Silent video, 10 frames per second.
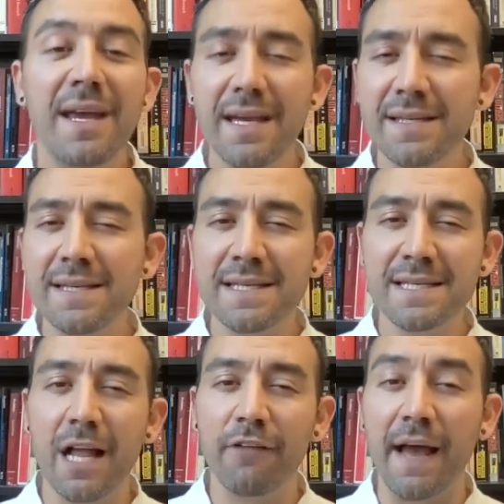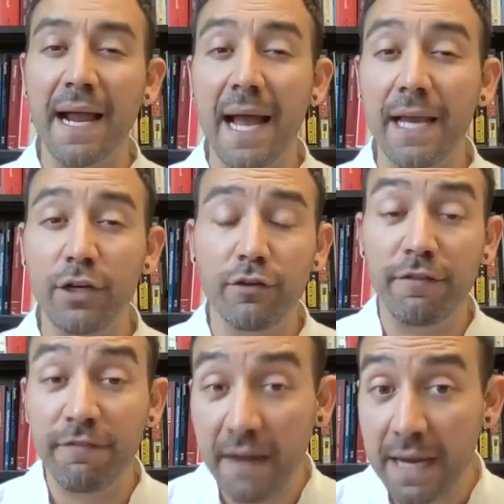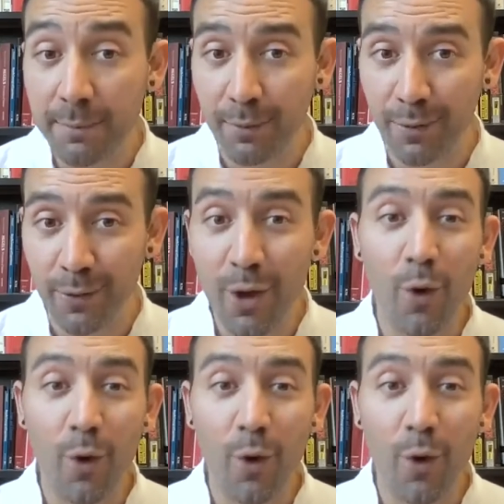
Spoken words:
is itself a kind of fable